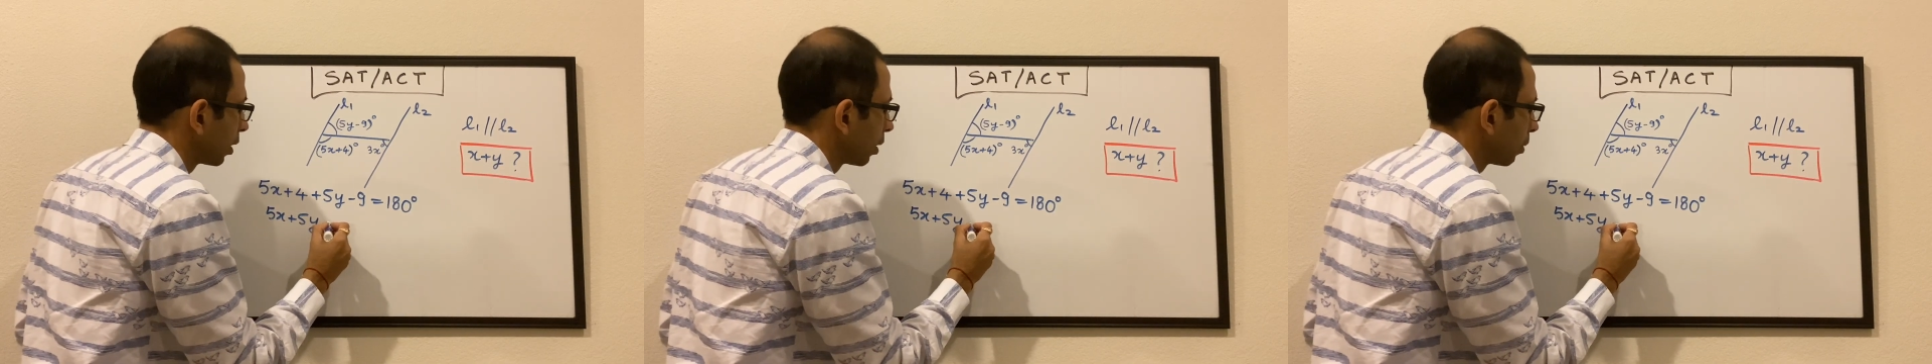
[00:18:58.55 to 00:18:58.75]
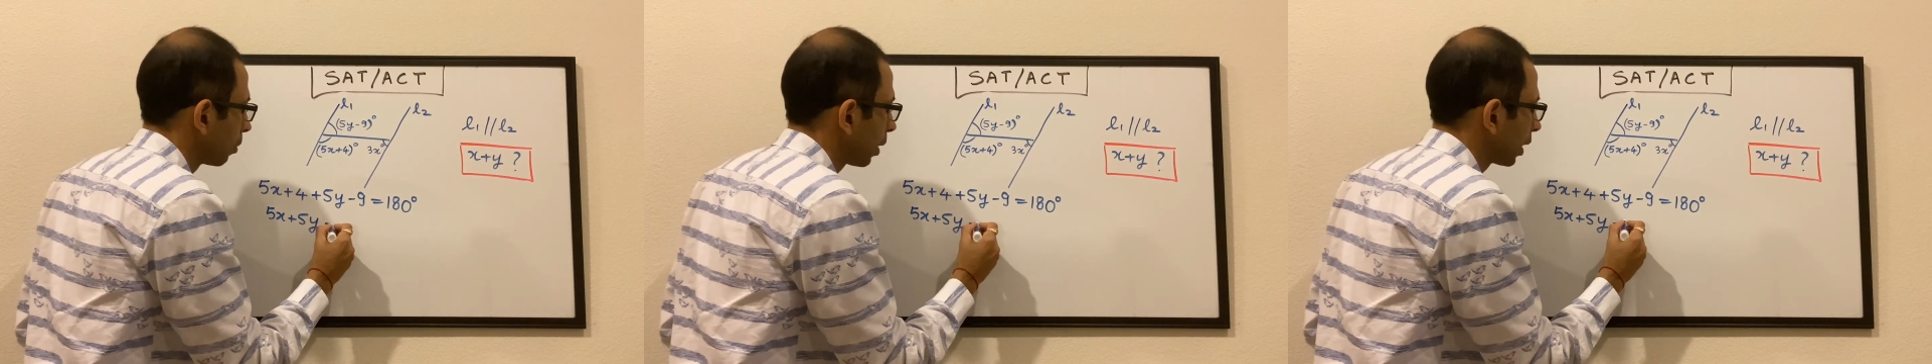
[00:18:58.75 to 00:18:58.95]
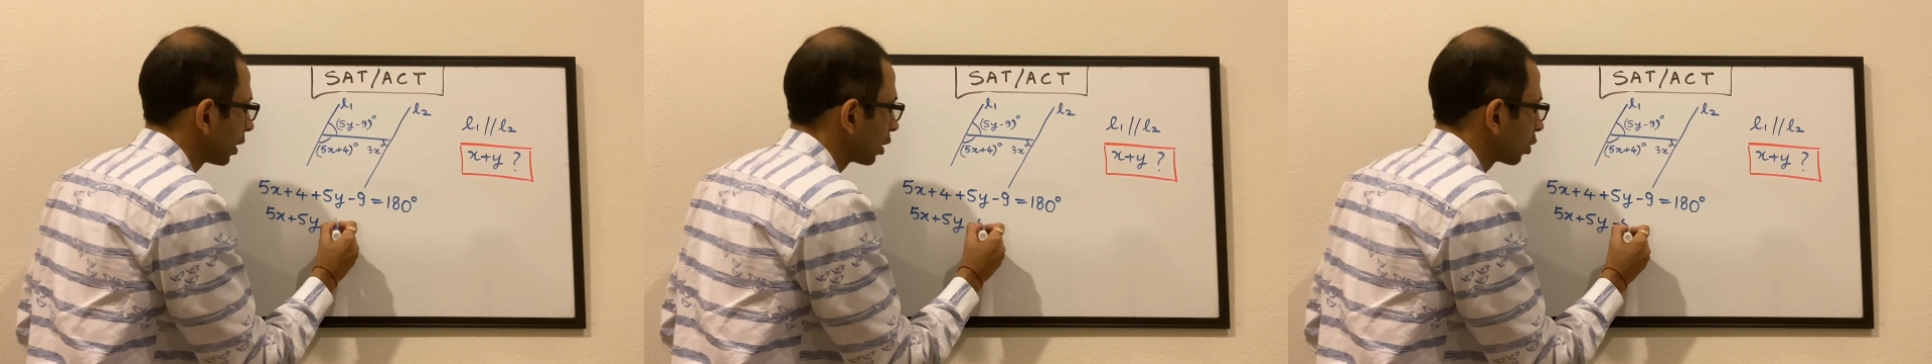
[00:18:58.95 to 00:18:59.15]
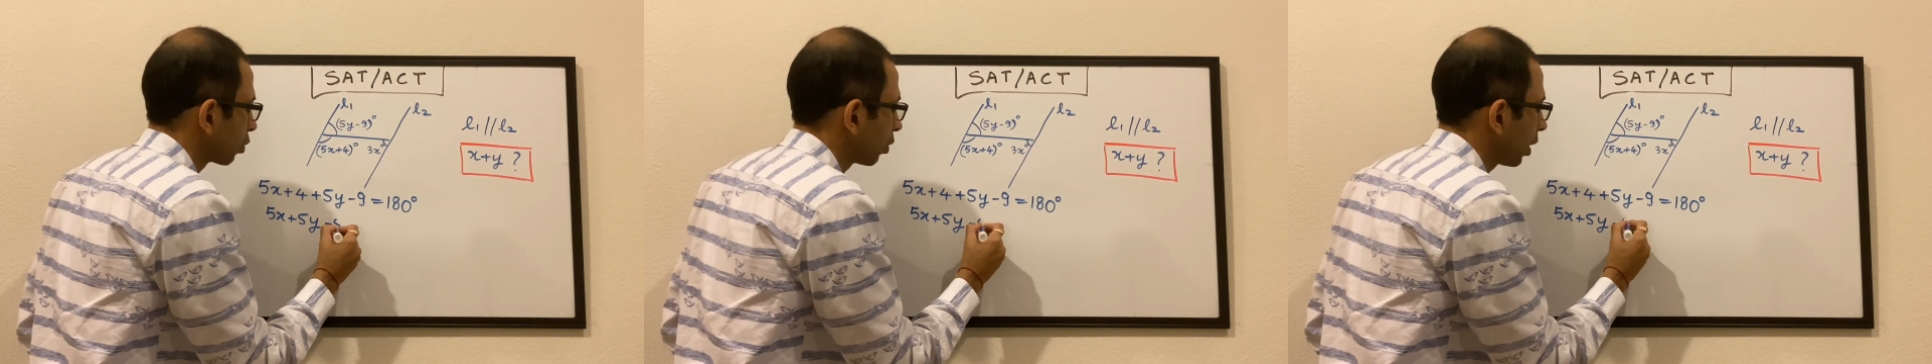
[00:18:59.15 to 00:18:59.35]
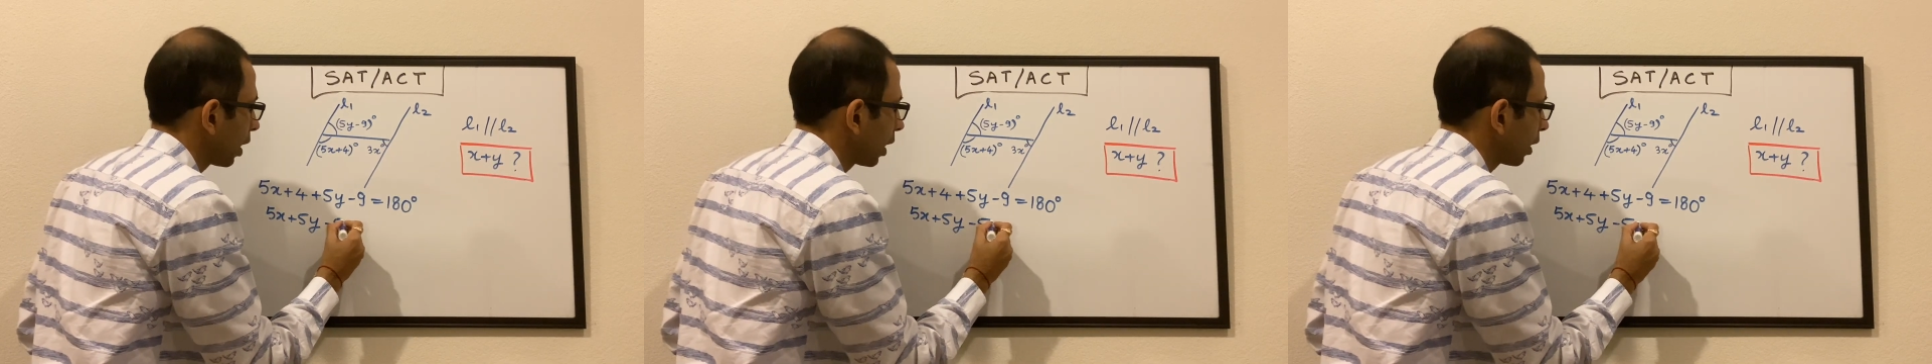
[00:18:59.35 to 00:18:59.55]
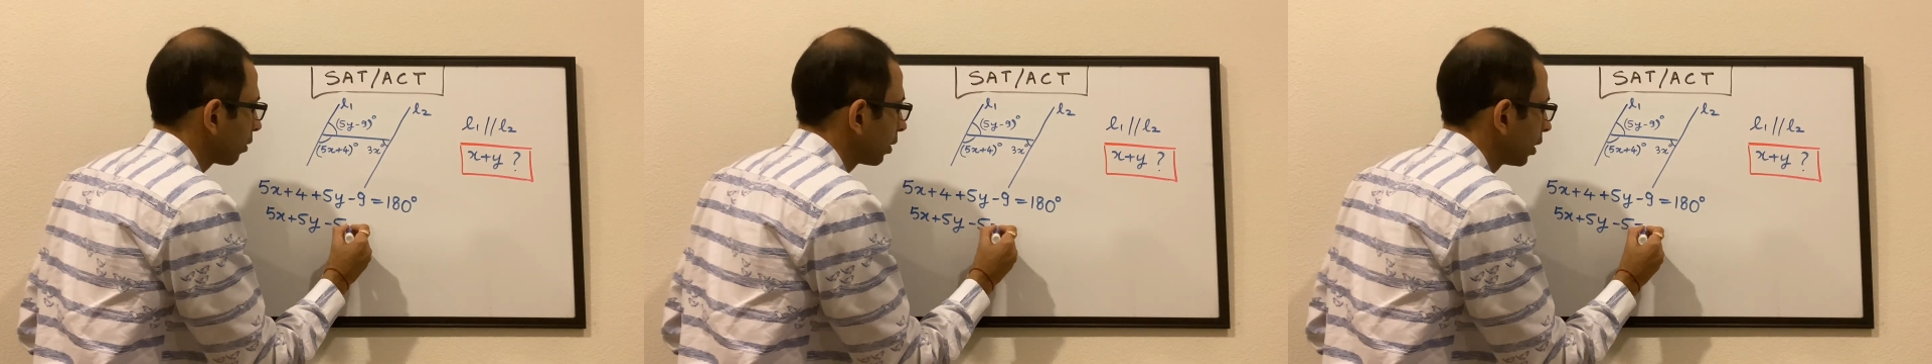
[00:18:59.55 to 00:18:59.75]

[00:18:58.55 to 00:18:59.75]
minus 5